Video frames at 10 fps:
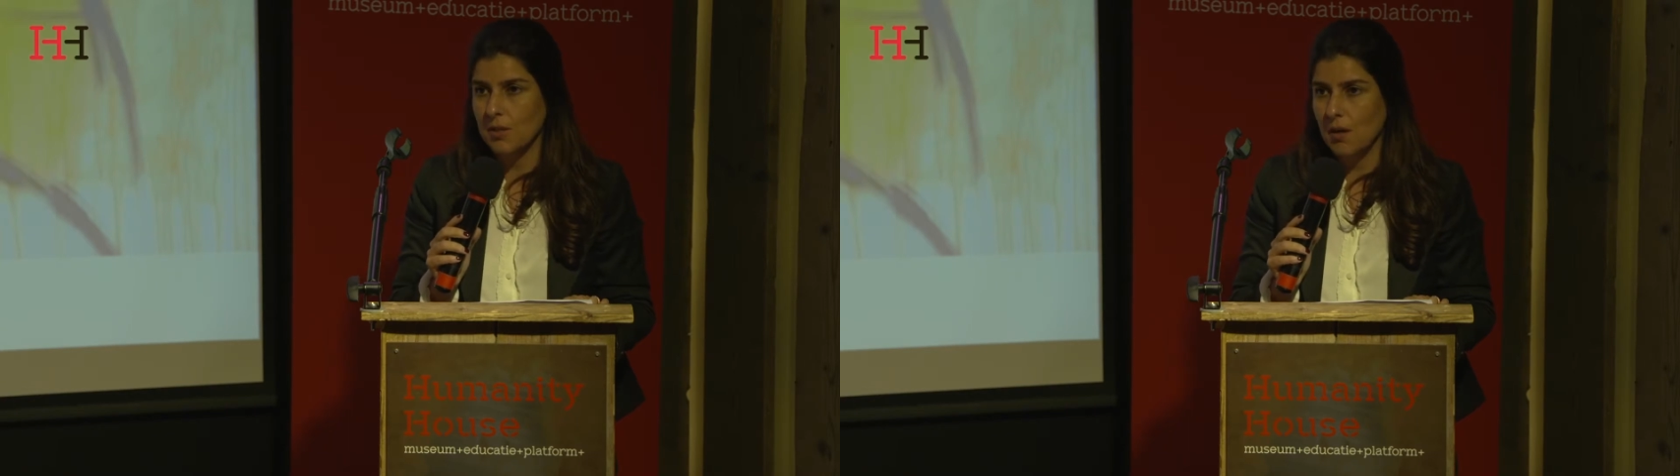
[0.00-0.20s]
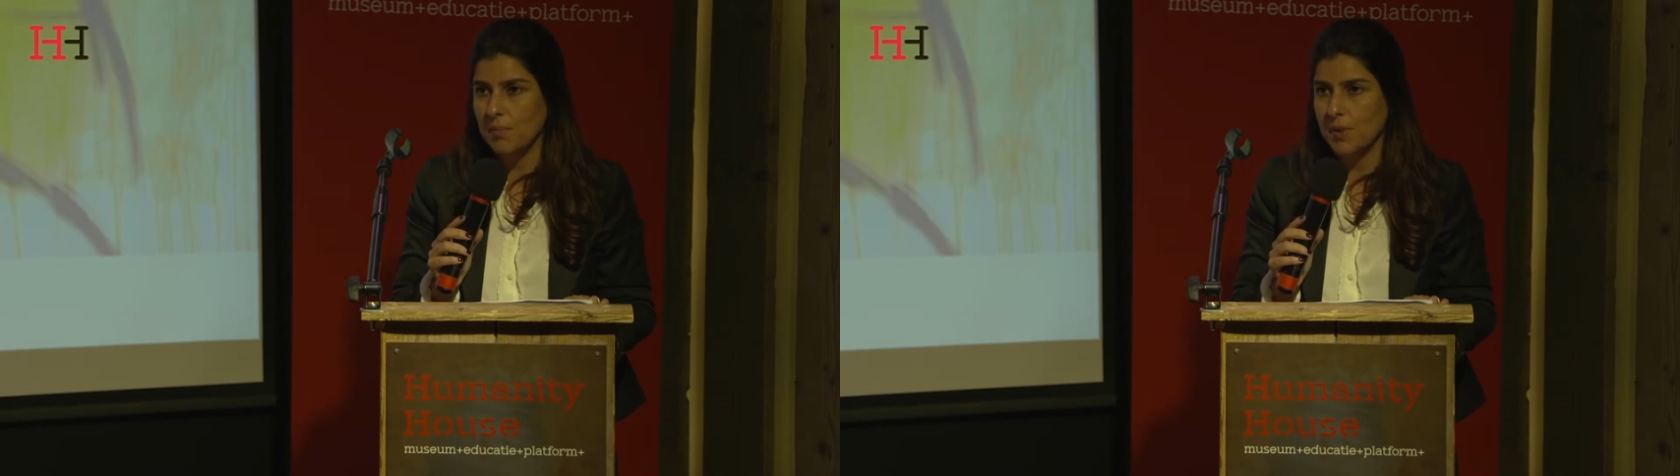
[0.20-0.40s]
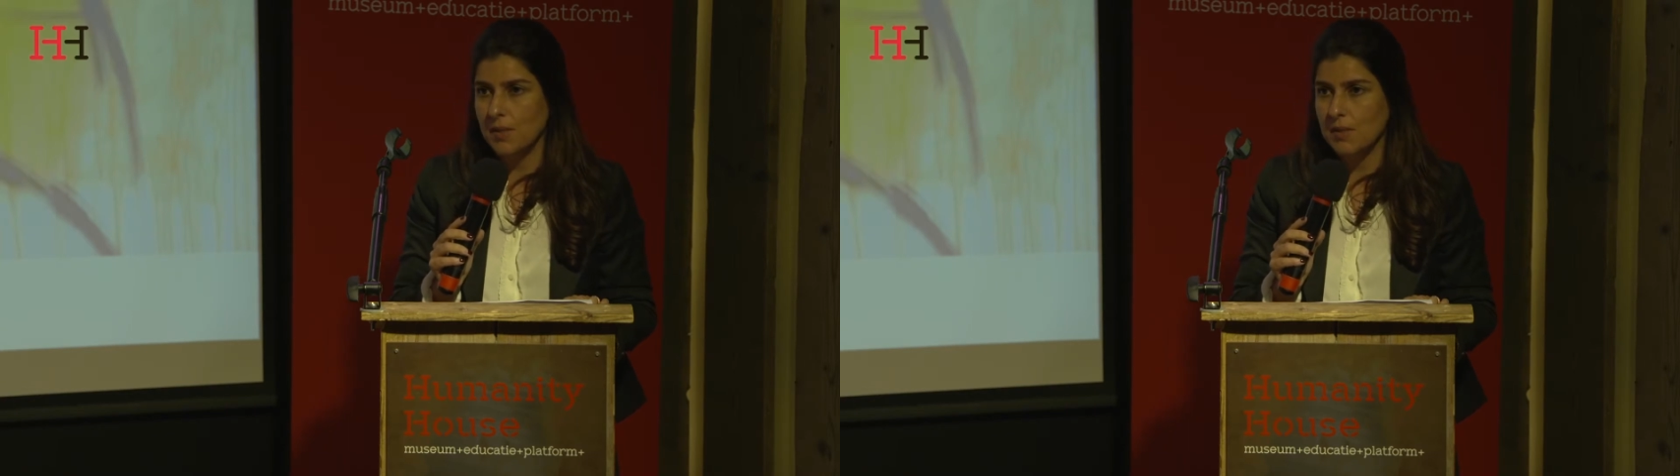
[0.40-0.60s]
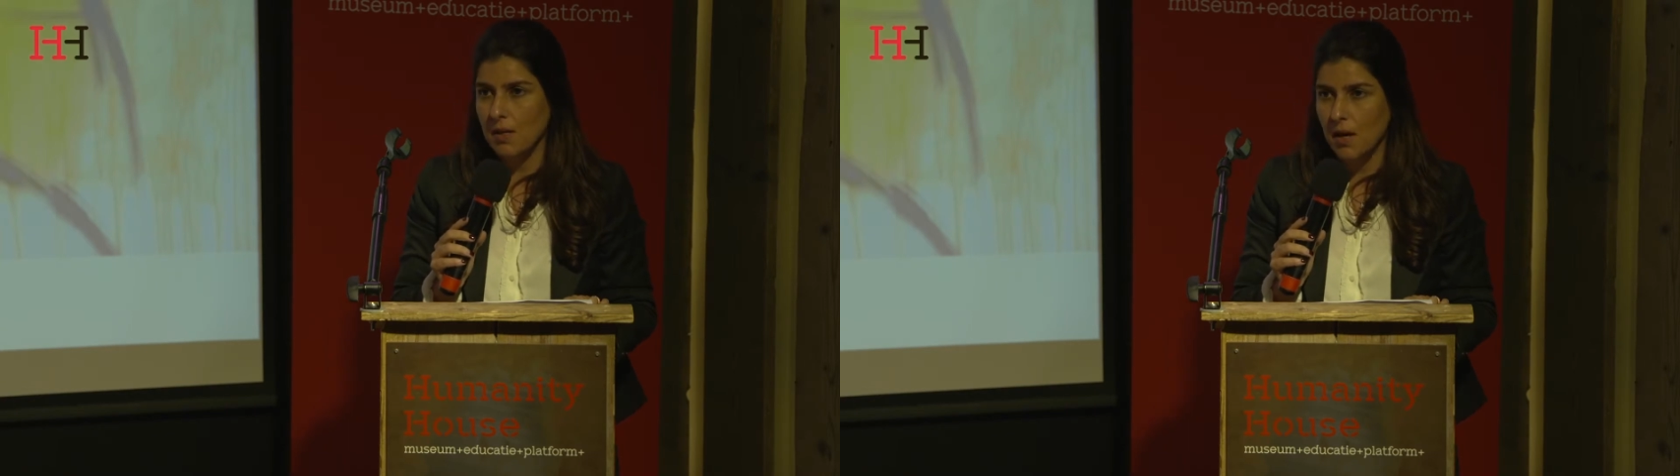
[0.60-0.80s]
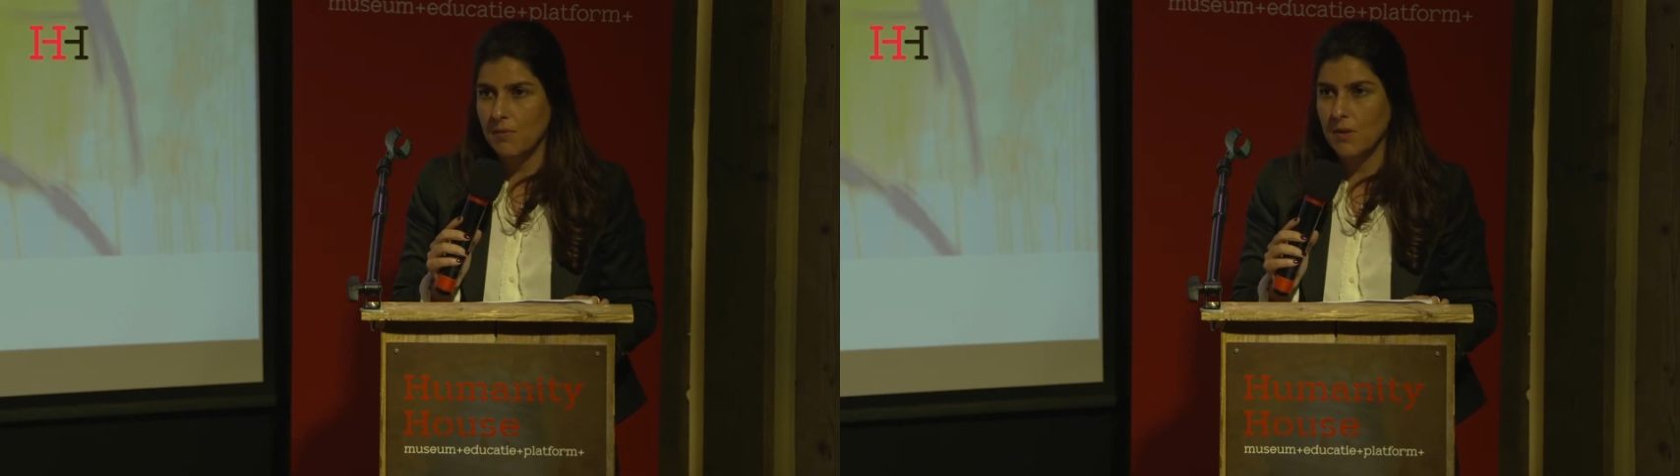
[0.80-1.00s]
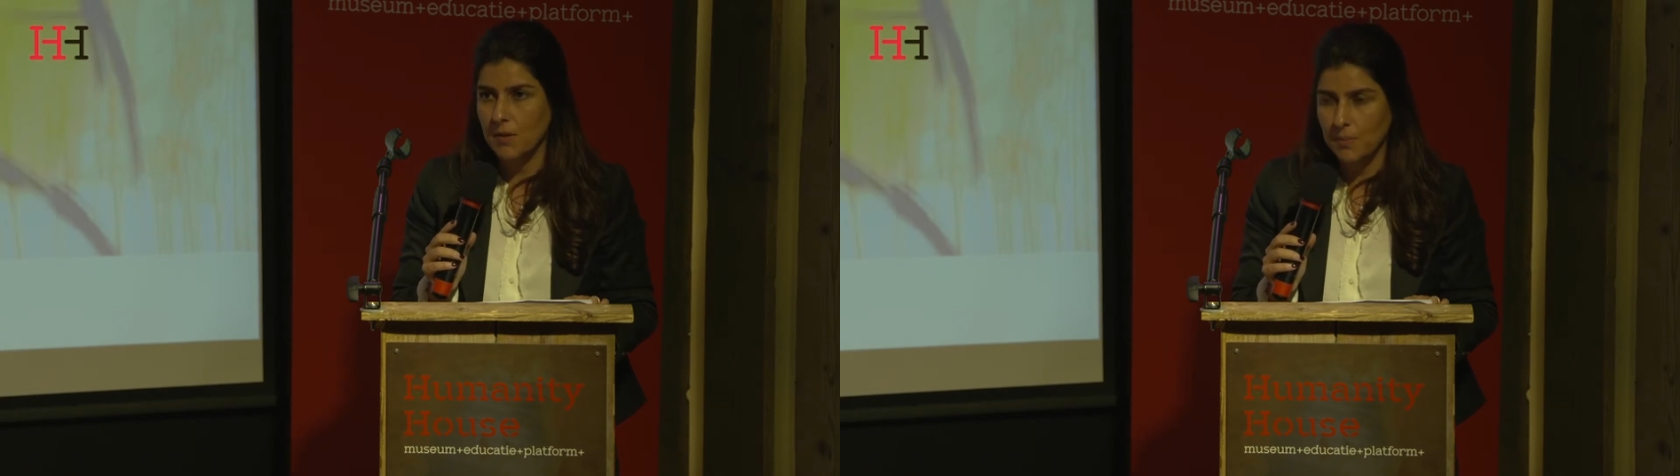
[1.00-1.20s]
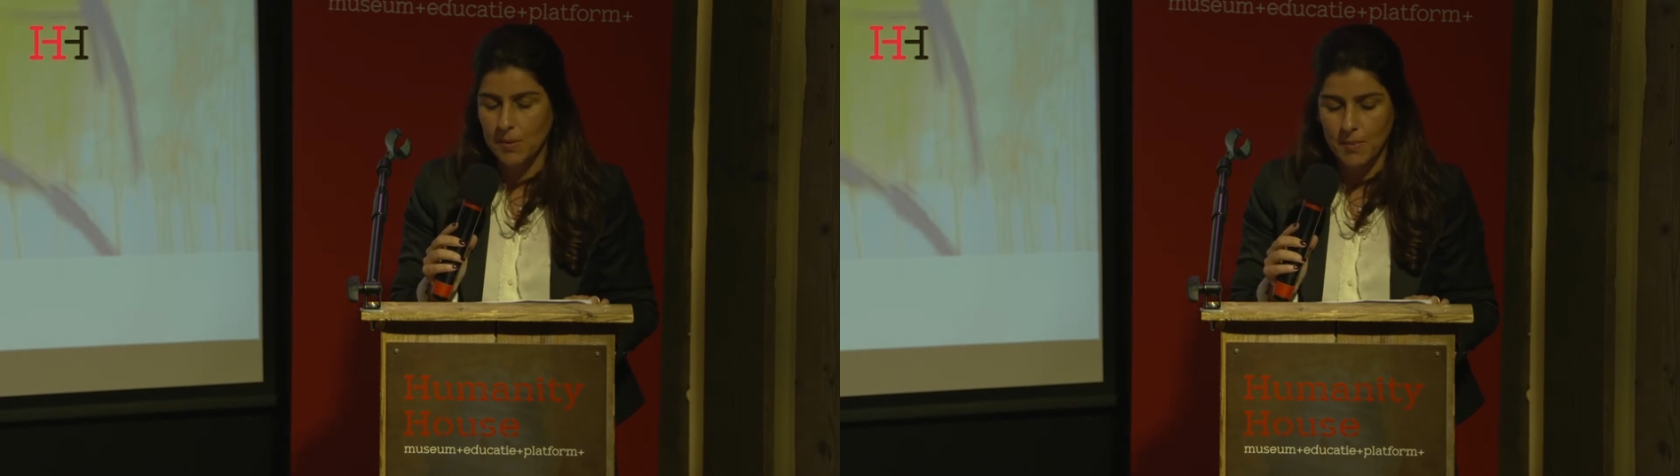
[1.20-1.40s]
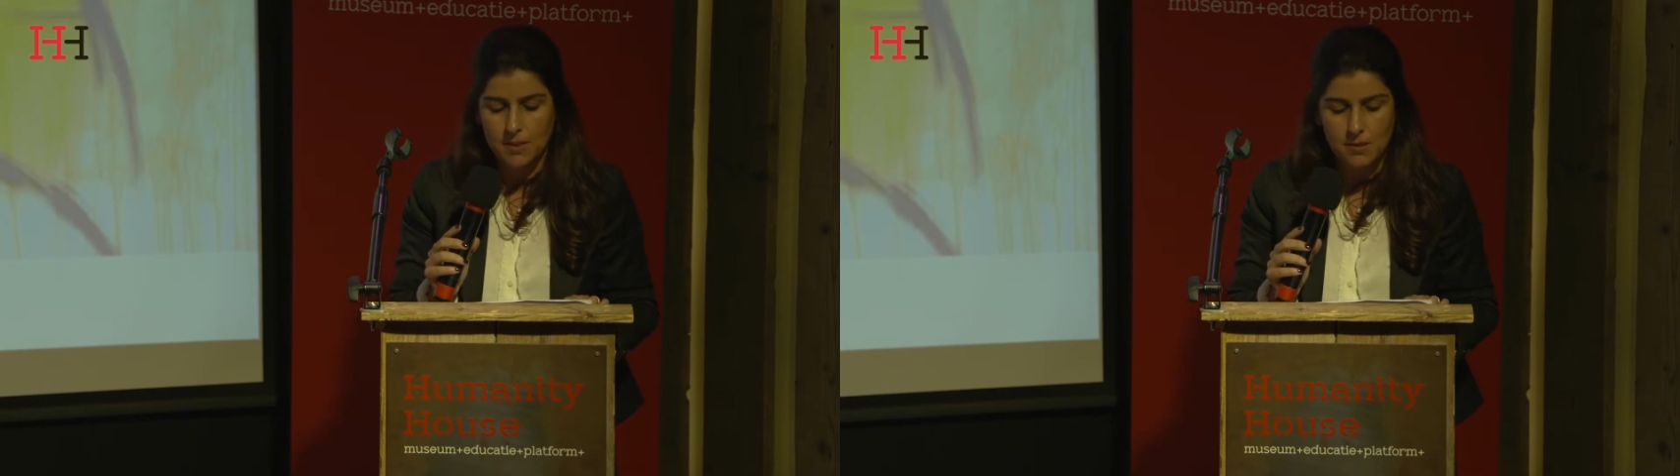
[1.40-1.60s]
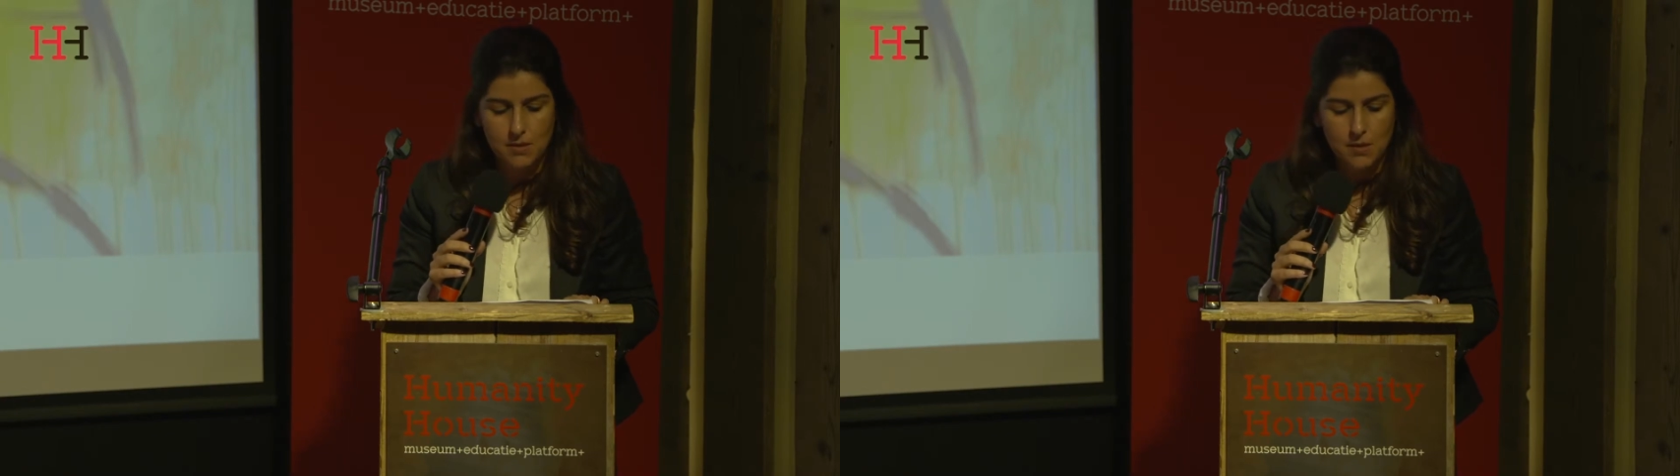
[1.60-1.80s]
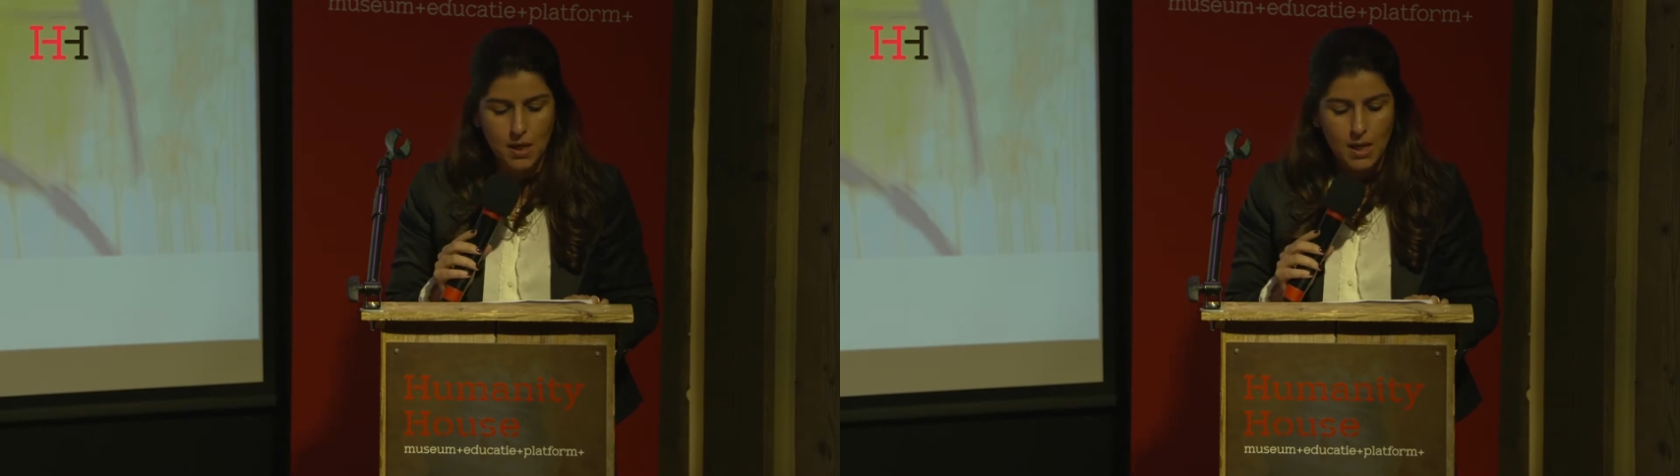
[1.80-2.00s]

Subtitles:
companies that haven't implemented